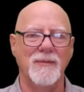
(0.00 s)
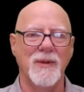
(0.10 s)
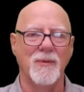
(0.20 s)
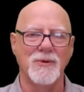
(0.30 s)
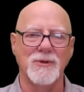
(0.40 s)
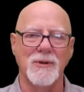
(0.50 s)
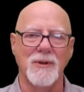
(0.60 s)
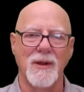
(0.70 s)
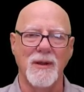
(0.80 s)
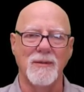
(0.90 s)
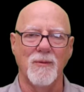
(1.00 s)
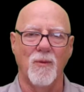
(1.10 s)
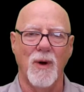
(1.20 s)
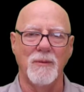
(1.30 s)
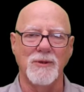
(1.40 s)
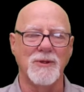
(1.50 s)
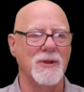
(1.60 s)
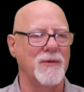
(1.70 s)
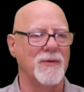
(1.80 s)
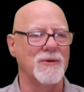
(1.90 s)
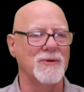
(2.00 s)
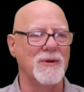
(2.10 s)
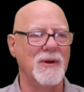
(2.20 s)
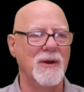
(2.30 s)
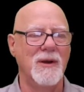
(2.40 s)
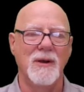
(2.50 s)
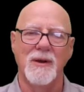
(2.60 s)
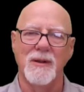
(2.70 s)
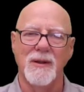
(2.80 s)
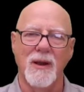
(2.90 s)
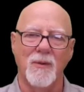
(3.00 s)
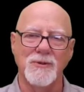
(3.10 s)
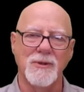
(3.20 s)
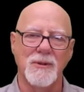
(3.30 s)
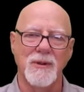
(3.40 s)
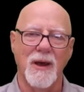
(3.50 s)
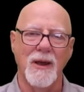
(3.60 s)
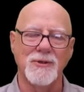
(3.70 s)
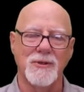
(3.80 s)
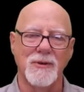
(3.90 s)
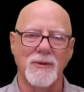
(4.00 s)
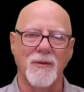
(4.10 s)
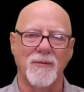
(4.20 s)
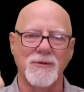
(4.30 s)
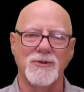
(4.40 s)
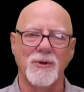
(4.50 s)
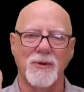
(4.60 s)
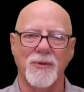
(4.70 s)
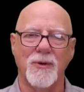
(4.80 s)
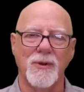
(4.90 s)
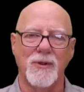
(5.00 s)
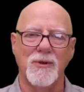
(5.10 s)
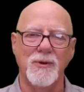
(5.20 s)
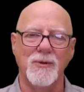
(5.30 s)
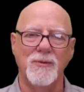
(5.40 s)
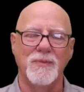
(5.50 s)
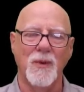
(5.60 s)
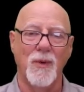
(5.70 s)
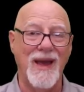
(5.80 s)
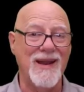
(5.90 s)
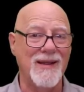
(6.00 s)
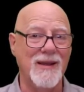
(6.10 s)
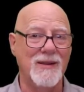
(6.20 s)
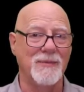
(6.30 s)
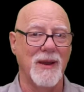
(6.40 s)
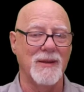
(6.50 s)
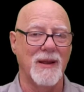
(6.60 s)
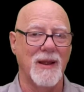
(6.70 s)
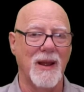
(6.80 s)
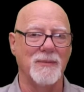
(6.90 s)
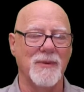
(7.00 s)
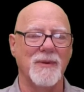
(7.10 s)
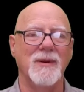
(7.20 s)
And we'll see what makes the difference. Now, once that ice goes from 0 to 32, we added heat to make that happen.